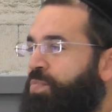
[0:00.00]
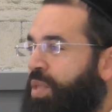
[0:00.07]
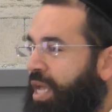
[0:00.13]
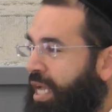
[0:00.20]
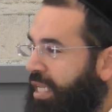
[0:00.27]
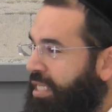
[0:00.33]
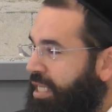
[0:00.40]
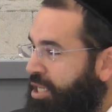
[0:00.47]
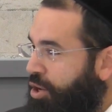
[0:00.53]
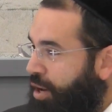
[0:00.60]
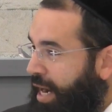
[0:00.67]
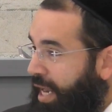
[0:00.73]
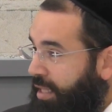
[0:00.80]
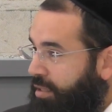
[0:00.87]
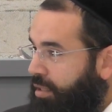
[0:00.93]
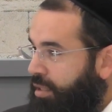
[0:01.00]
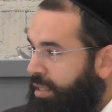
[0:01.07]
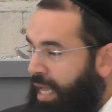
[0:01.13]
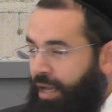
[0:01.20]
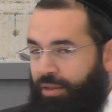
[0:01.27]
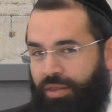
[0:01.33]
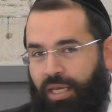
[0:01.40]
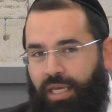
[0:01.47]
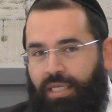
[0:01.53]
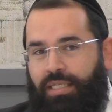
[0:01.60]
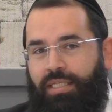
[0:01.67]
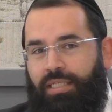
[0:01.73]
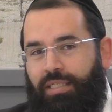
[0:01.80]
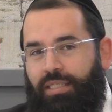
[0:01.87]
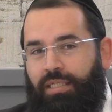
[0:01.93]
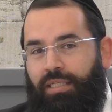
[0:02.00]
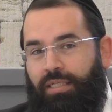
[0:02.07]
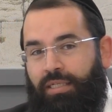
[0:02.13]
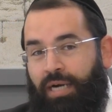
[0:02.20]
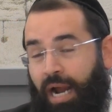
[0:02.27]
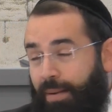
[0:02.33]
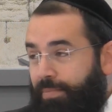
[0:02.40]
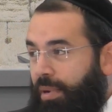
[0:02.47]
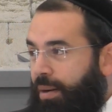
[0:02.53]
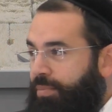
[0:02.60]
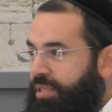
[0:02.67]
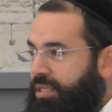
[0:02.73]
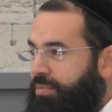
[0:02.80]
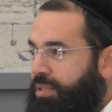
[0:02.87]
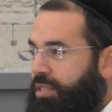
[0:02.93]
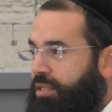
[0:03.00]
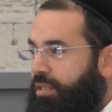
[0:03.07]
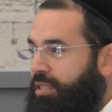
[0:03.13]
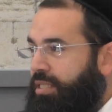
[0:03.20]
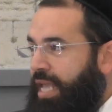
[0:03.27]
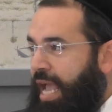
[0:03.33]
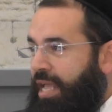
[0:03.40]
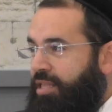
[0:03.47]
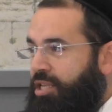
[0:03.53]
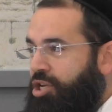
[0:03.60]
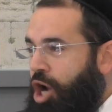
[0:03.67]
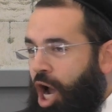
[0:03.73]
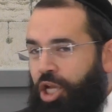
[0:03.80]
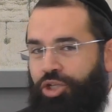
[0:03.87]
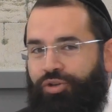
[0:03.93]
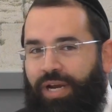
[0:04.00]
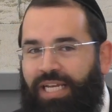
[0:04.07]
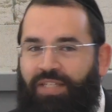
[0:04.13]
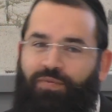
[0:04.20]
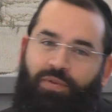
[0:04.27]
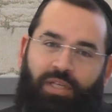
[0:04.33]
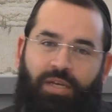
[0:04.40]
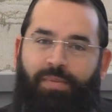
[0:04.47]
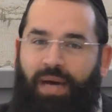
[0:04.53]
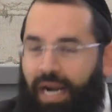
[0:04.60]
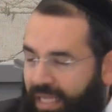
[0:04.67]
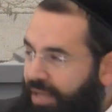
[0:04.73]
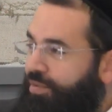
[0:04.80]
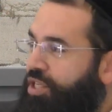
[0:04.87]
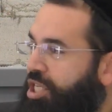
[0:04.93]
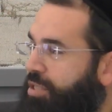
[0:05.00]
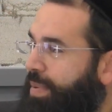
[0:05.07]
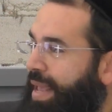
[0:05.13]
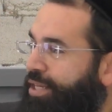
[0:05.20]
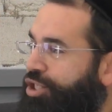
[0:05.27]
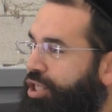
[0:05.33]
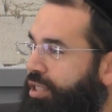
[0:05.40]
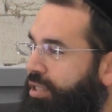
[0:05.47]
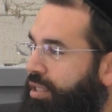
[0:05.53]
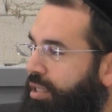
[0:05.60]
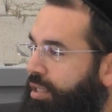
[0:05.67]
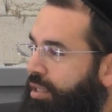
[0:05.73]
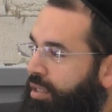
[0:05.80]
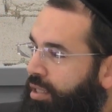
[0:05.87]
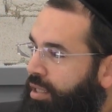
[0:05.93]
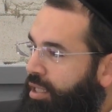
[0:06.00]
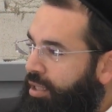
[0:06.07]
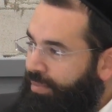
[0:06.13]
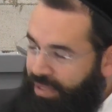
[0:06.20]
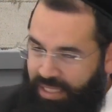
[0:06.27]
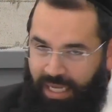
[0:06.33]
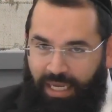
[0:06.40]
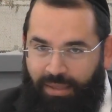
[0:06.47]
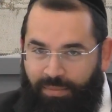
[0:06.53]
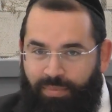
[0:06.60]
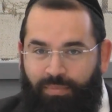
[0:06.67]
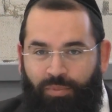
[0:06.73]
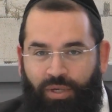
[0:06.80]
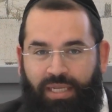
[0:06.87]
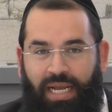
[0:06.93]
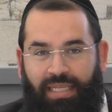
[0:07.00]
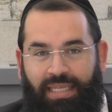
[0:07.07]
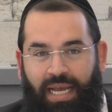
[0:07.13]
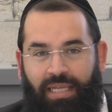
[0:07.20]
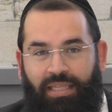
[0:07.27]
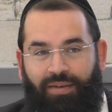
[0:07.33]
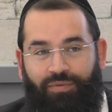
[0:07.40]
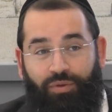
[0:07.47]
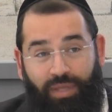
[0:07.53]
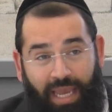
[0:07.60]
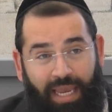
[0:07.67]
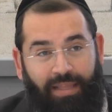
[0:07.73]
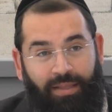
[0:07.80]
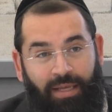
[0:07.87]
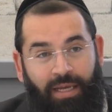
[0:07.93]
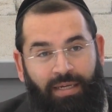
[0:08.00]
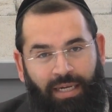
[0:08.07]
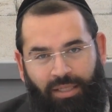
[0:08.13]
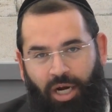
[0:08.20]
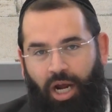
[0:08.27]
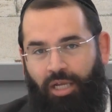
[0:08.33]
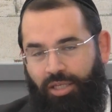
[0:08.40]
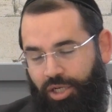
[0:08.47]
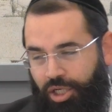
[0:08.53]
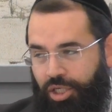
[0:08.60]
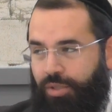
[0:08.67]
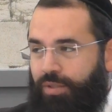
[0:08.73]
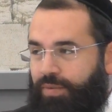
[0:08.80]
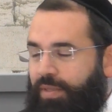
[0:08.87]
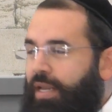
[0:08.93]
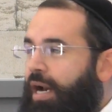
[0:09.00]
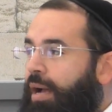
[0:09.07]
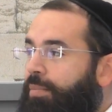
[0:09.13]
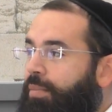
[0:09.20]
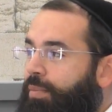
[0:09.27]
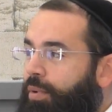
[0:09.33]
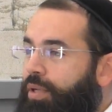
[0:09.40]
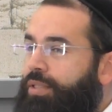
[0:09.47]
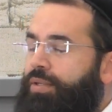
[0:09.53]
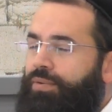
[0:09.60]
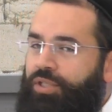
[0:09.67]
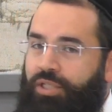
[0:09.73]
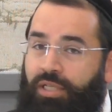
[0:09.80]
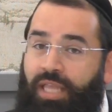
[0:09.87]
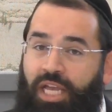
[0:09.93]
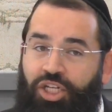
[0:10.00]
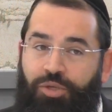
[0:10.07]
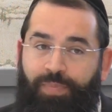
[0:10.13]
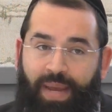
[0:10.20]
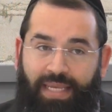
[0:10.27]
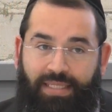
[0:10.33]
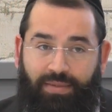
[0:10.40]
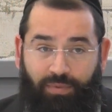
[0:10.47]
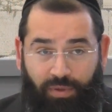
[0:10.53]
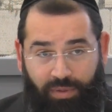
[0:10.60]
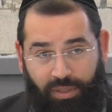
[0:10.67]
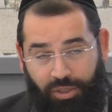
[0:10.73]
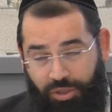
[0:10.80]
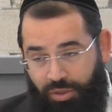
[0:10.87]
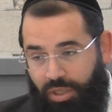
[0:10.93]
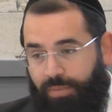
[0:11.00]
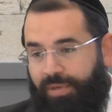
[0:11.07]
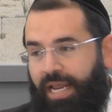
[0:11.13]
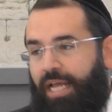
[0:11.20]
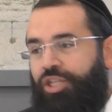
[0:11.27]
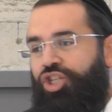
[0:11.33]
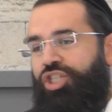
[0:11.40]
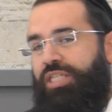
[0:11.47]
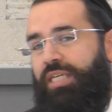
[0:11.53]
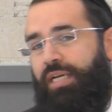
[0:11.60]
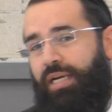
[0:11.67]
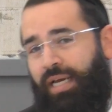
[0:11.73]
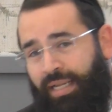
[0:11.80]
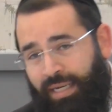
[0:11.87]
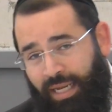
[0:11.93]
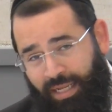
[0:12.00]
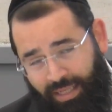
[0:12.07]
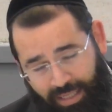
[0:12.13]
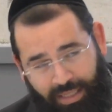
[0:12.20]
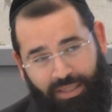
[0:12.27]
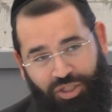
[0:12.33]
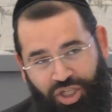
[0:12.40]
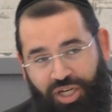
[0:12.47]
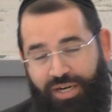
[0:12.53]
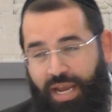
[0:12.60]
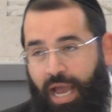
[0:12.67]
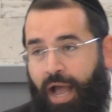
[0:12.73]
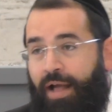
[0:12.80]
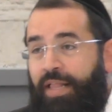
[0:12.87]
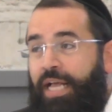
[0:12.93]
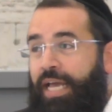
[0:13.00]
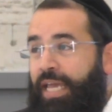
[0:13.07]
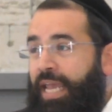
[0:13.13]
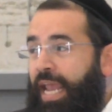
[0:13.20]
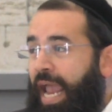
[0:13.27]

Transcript: it's in your hand. Now this Rambam seems to stand in contrast with the Gemara that we just mentioned in Masechet Moed Daf Yud Chet. Now there are other issues with the Rambam also, which the Tashbetz, one of the Rishonim in Algeria, he